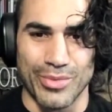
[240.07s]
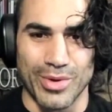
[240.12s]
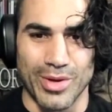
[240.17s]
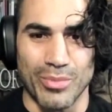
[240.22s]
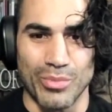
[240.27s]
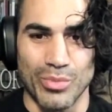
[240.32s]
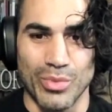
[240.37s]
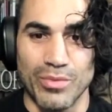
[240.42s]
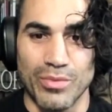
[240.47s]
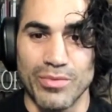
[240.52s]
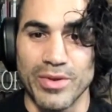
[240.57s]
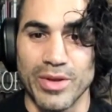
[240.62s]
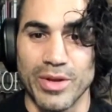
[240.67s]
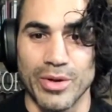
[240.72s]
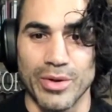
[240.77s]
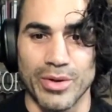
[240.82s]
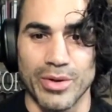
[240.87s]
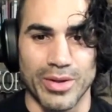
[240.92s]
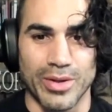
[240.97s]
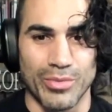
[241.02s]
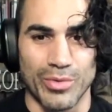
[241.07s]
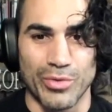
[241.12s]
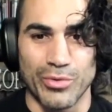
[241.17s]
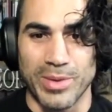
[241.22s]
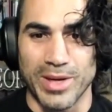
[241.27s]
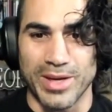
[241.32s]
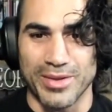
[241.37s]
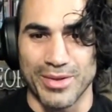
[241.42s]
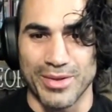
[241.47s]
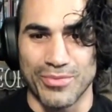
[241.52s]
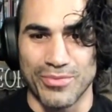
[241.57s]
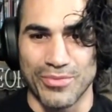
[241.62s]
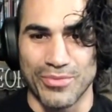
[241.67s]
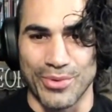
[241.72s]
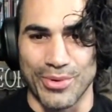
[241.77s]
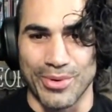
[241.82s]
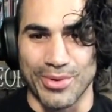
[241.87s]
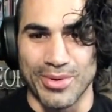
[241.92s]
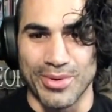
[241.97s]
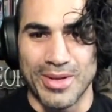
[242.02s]
I'm revered and respected
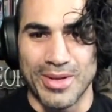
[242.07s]
for,